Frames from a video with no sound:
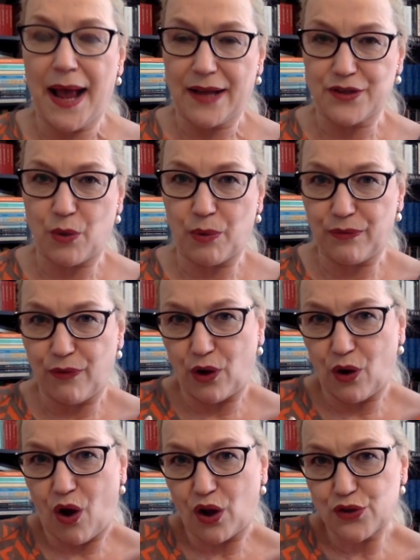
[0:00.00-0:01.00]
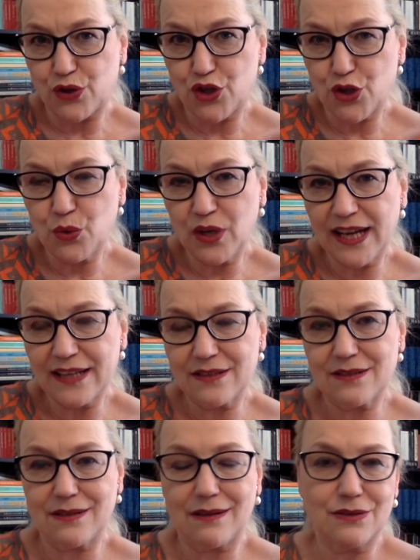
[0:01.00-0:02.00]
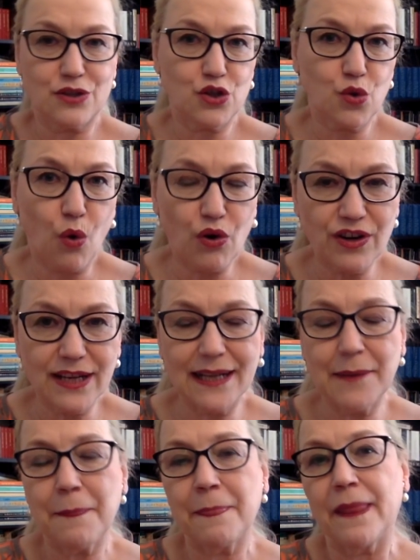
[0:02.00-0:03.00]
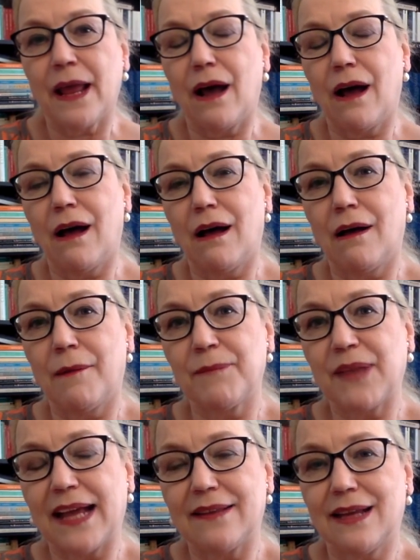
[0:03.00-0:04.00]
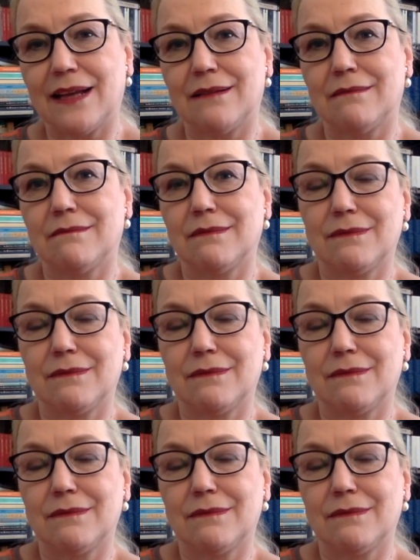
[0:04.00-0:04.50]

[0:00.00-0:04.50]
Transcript: So we follow also Julian's story, and then